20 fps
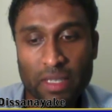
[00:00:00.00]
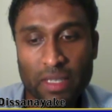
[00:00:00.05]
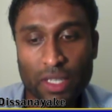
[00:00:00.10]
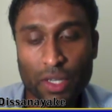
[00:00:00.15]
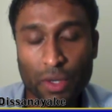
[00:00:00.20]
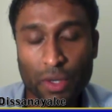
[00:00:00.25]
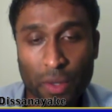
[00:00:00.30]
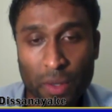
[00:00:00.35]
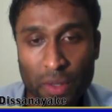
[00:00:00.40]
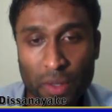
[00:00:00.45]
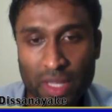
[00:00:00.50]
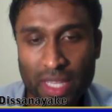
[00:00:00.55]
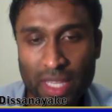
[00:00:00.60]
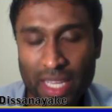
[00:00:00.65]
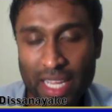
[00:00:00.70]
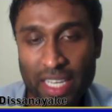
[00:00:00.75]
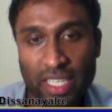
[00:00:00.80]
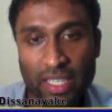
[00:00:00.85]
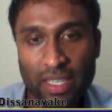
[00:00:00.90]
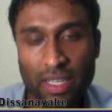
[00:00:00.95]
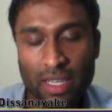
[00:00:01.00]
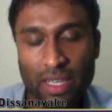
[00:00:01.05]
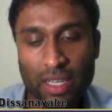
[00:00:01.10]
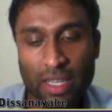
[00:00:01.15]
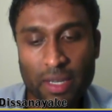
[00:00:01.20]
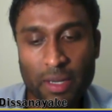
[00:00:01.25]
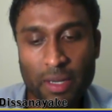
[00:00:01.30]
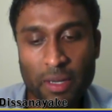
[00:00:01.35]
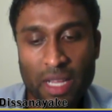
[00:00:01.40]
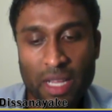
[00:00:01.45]
growth and
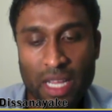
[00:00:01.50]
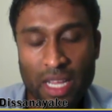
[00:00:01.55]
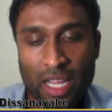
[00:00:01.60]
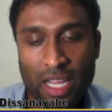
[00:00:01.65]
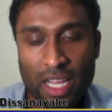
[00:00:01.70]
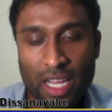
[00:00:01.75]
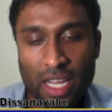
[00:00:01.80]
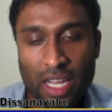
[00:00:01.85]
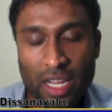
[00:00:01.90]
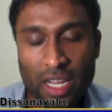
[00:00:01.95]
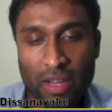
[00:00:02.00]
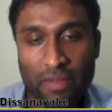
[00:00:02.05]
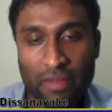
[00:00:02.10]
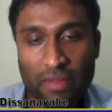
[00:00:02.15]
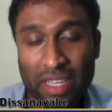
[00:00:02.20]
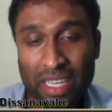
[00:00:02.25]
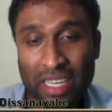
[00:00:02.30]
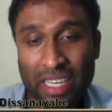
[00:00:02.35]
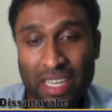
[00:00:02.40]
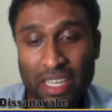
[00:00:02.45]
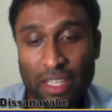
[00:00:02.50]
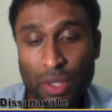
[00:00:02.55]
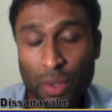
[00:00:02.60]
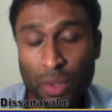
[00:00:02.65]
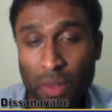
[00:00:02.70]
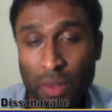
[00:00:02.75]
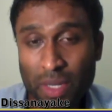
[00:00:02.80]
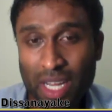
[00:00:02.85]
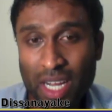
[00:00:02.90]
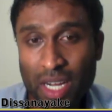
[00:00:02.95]
very
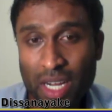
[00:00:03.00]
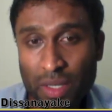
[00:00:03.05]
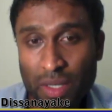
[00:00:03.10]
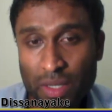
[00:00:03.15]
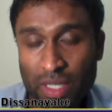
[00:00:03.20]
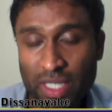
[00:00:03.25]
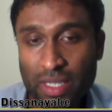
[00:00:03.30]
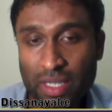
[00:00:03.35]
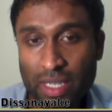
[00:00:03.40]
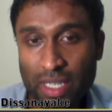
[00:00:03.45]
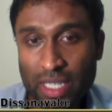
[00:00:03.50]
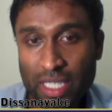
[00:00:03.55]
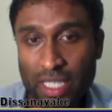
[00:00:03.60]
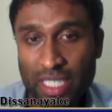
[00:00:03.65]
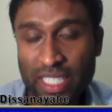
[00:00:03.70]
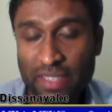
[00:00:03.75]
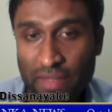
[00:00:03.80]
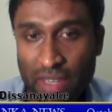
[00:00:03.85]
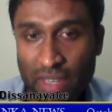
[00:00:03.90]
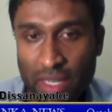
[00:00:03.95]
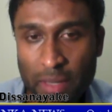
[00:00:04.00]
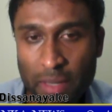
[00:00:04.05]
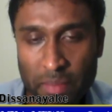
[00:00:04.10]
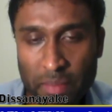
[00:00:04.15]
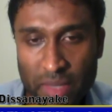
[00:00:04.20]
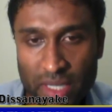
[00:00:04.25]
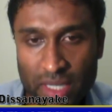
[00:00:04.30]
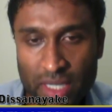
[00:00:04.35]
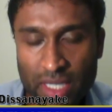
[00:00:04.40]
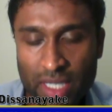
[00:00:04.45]
thought out
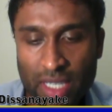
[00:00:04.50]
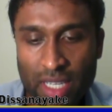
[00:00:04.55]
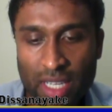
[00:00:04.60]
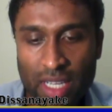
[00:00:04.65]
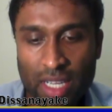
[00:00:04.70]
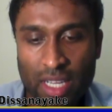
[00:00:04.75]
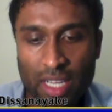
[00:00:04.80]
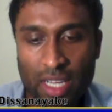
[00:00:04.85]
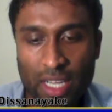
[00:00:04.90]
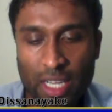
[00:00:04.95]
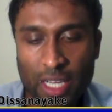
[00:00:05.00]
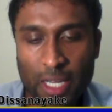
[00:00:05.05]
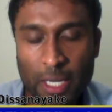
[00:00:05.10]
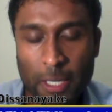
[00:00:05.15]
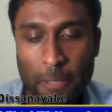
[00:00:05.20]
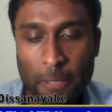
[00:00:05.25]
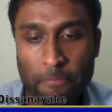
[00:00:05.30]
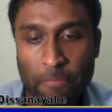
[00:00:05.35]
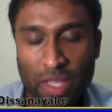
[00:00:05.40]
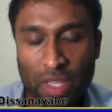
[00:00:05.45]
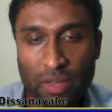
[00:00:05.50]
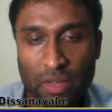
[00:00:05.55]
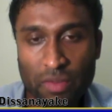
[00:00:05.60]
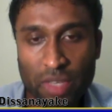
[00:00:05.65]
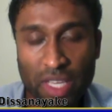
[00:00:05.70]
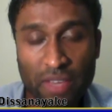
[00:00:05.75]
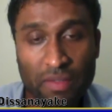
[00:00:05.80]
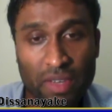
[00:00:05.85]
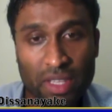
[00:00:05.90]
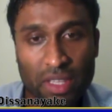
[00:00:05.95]
development
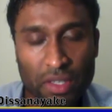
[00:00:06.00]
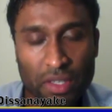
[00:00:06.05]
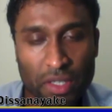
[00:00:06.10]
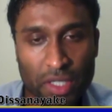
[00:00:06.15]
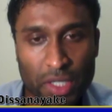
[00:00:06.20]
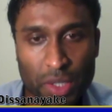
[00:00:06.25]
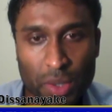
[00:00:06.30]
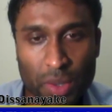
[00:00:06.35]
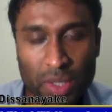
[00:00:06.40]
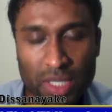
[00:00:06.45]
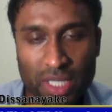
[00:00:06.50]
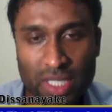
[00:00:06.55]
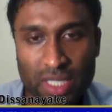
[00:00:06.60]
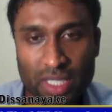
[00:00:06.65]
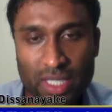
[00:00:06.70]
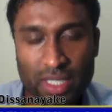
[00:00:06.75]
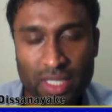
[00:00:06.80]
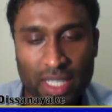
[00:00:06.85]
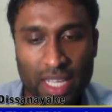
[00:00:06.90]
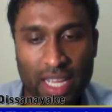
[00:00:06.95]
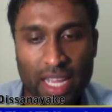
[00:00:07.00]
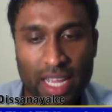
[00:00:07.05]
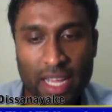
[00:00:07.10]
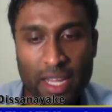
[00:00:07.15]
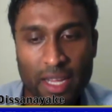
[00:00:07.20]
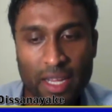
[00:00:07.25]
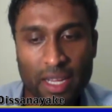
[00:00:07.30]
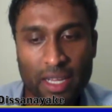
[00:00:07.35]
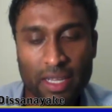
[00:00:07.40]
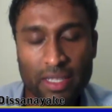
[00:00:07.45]
given the resources
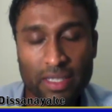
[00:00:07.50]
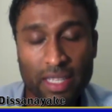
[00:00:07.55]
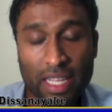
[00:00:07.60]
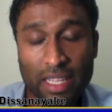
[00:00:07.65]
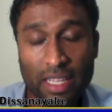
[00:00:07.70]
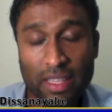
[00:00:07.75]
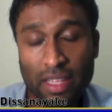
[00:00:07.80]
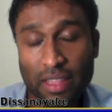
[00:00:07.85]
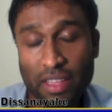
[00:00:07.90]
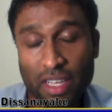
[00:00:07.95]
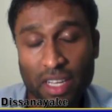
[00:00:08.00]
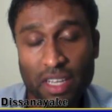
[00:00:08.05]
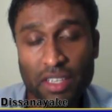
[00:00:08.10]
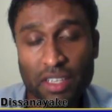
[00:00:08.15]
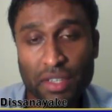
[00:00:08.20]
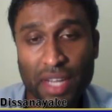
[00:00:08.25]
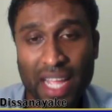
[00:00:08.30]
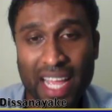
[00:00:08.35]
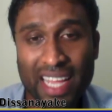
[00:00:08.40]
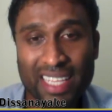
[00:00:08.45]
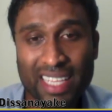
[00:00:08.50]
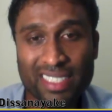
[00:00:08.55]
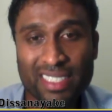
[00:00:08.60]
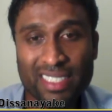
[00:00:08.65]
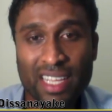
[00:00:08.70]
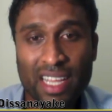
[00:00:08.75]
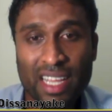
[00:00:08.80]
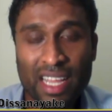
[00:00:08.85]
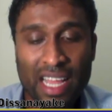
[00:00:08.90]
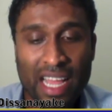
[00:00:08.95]
that the country has.
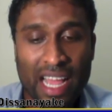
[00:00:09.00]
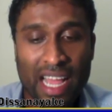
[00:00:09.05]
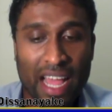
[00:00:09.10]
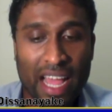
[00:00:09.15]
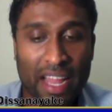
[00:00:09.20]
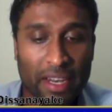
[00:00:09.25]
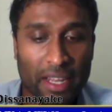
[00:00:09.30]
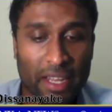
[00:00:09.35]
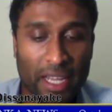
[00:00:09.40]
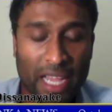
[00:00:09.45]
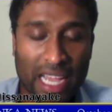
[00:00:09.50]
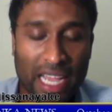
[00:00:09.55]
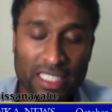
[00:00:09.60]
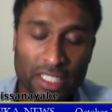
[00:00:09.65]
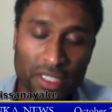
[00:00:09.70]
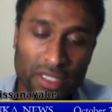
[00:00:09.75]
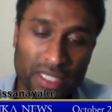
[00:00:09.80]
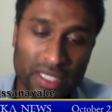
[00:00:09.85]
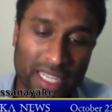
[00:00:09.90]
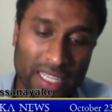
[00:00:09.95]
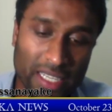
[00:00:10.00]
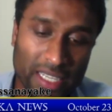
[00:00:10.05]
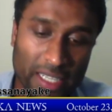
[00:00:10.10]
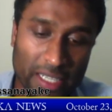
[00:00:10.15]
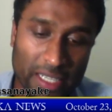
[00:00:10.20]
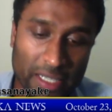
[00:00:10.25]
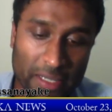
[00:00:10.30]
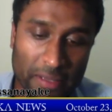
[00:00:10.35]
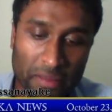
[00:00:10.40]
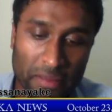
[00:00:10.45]
And as you said,
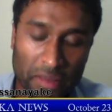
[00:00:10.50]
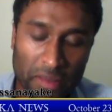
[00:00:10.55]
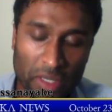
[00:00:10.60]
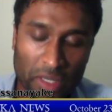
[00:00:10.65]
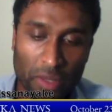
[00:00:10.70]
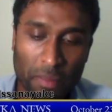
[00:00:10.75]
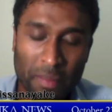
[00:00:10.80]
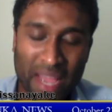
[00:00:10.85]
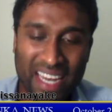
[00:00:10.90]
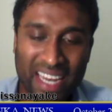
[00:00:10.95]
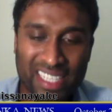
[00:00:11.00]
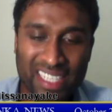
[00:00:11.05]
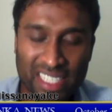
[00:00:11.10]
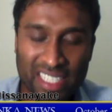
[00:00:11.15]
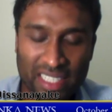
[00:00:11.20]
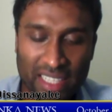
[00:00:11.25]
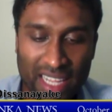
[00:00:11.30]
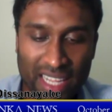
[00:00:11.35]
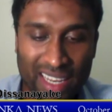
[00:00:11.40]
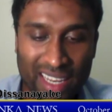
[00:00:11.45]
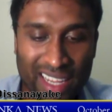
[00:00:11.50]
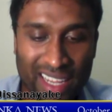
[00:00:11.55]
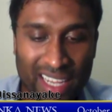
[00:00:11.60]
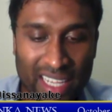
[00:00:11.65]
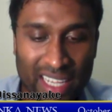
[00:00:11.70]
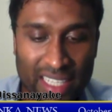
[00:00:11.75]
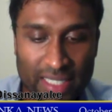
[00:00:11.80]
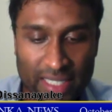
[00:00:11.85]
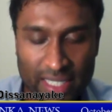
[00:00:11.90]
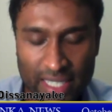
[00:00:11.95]
managing the
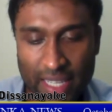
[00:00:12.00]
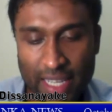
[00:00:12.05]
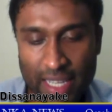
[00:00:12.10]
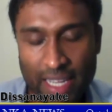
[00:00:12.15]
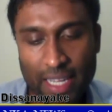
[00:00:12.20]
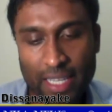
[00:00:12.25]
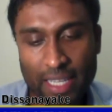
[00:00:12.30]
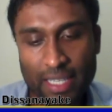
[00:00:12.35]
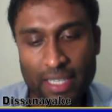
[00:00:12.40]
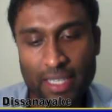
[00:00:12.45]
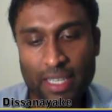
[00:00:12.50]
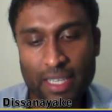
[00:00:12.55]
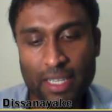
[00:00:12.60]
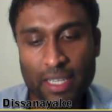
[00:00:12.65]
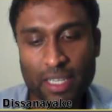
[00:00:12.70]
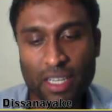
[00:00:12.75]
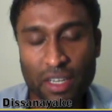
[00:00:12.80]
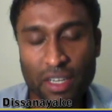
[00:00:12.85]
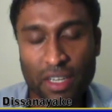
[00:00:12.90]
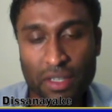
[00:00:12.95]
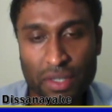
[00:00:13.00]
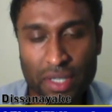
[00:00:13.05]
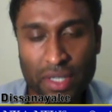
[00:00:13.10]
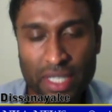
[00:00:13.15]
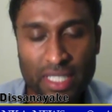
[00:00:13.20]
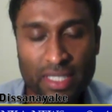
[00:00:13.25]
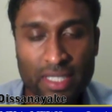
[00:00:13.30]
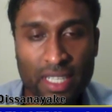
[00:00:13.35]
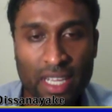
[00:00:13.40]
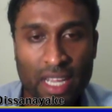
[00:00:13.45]
allies and
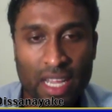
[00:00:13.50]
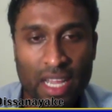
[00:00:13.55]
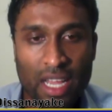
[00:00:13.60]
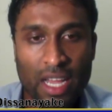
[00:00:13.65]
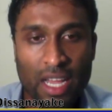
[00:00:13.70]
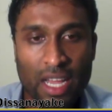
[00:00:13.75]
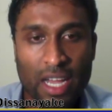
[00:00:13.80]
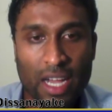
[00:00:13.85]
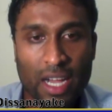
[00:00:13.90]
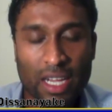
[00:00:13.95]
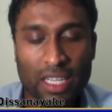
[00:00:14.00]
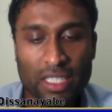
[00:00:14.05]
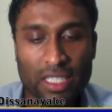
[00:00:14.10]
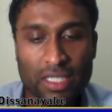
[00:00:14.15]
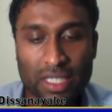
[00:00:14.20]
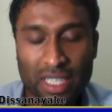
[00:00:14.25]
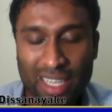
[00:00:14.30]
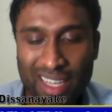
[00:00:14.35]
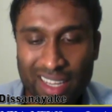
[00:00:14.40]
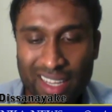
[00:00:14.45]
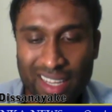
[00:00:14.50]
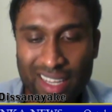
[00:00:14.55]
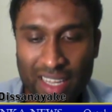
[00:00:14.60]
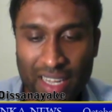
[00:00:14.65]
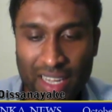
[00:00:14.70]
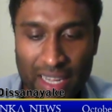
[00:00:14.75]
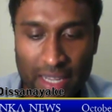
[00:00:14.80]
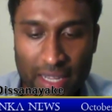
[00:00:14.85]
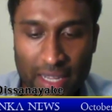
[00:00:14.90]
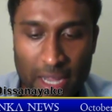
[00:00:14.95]
countries, Sri
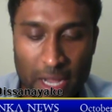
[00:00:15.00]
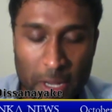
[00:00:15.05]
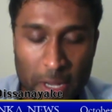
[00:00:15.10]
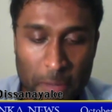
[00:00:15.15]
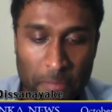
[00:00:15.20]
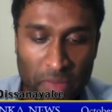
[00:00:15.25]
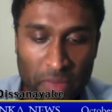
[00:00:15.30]
Lanka,